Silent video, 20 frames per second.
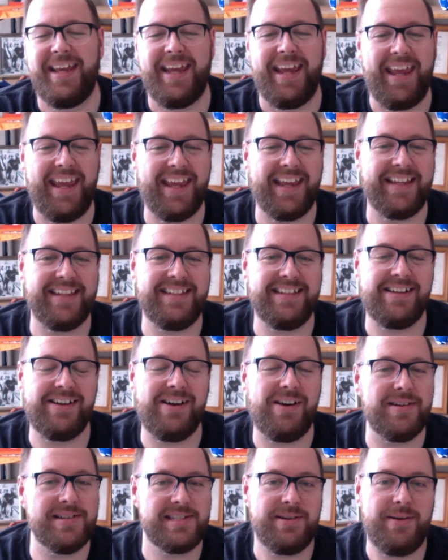And
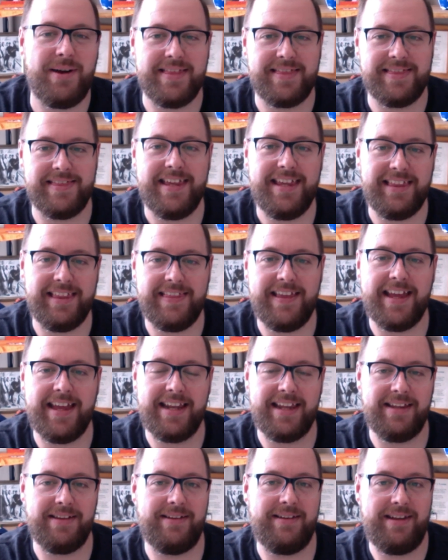also, I think
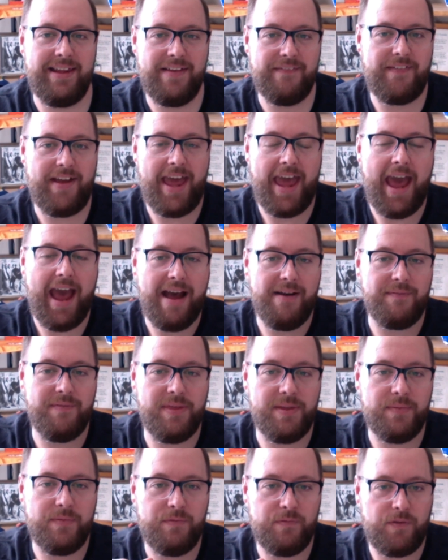that if I have
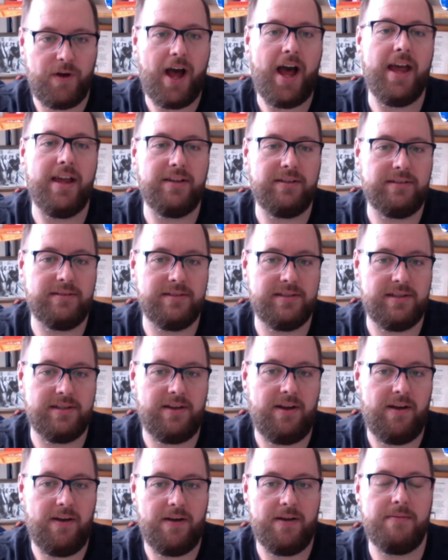the files
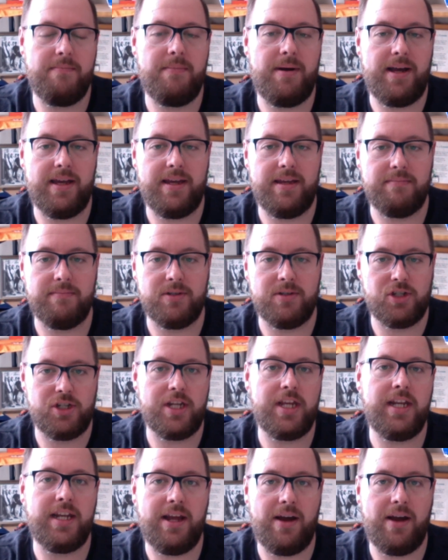on my machine,